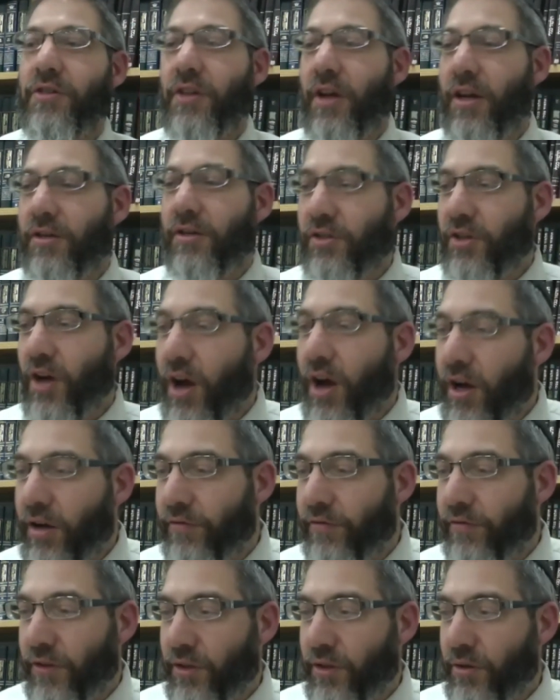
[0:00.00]
Asa
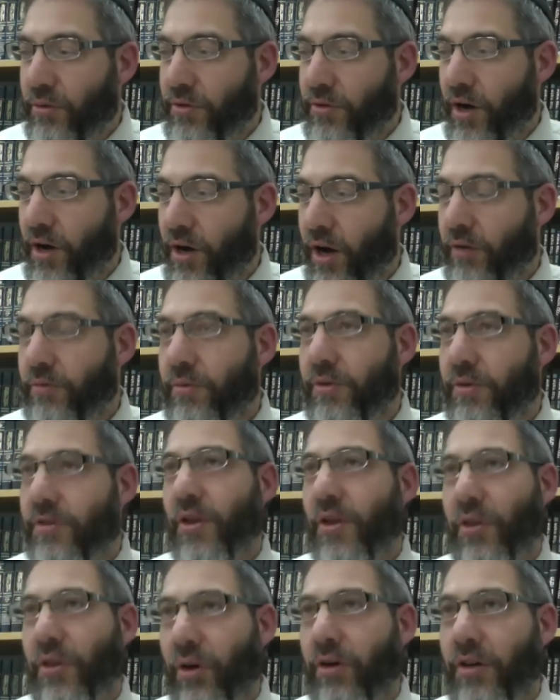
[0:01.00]
of Yehuda, who was
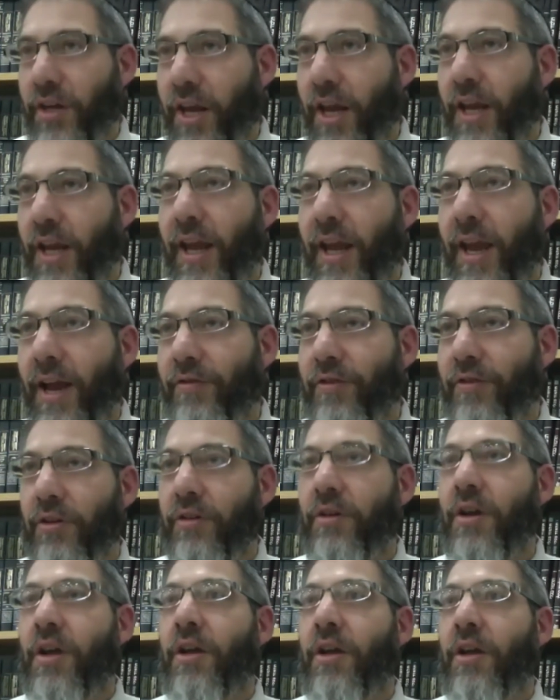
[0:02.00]
the third king
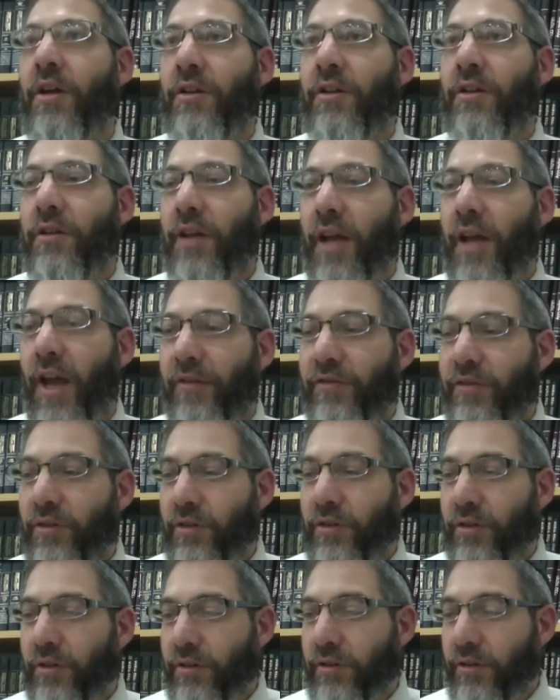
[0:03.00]
after
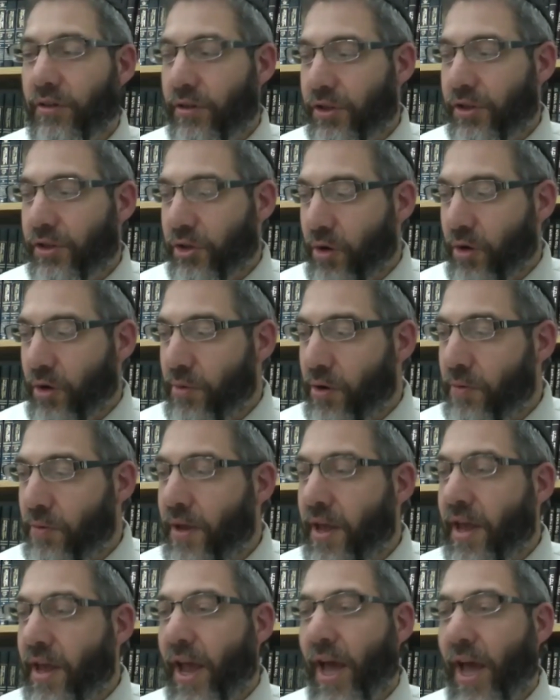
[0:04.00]
Shlomo,
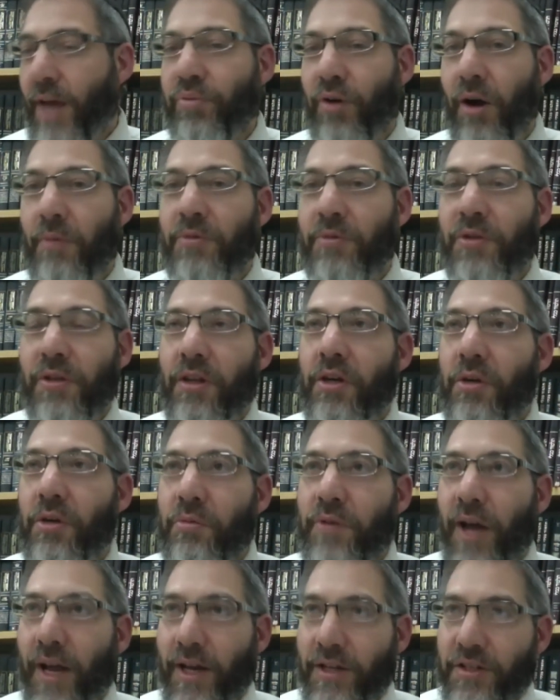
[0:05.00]
had problems with the new
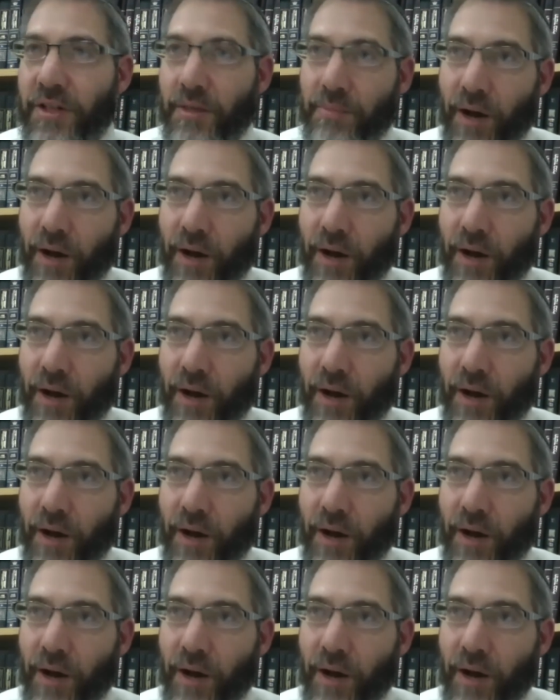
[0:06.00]
dynasty.